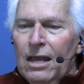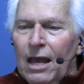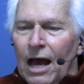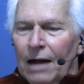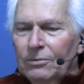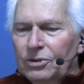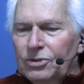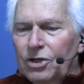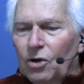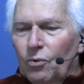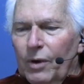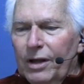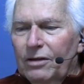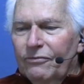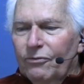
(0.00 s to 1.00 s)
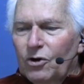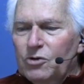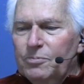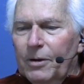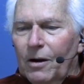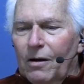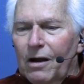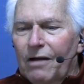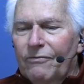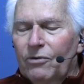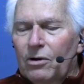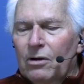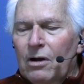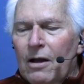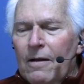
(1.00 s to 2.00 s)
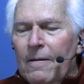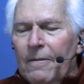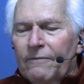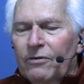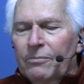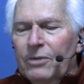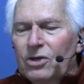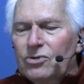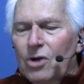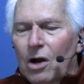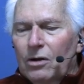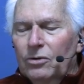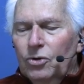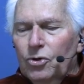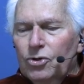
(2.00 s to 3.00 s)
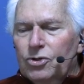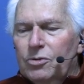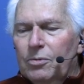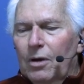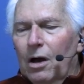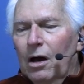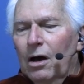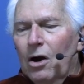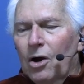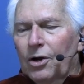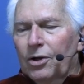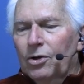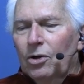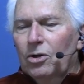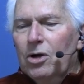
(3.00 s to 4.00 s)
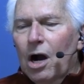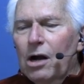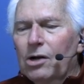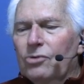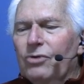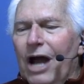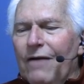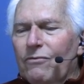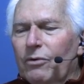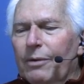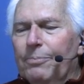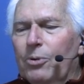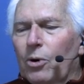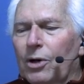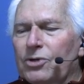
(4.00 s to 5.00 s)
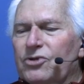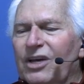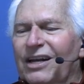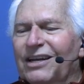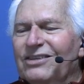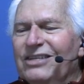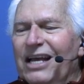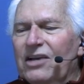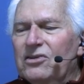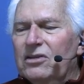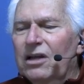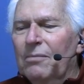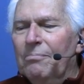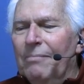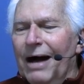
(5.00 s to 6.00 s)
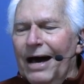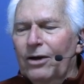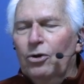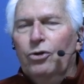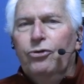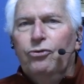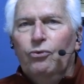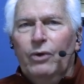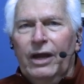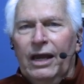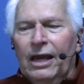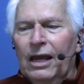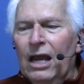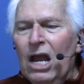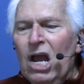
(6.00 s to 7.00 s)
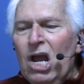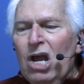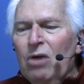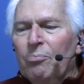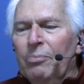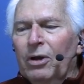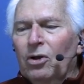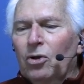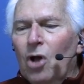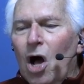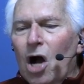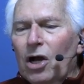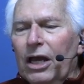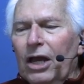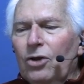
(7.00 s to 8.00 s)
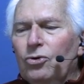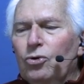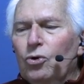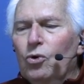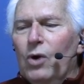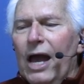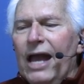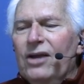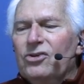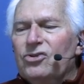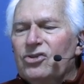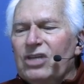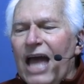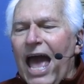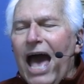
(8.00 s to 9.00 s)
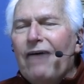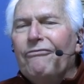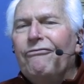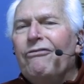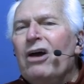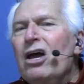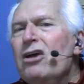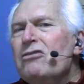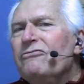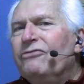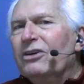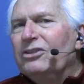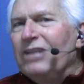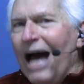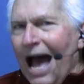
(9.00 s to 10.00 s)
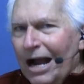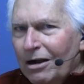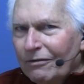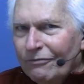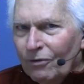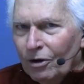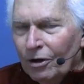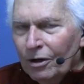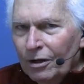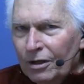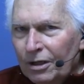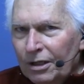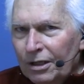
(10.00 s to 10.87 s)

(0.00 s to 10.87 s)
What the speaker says: I'm just going to read the first paragraph here from this news article. Car and Driver reports that a Tesla Model 3 belonging to a staff photographer.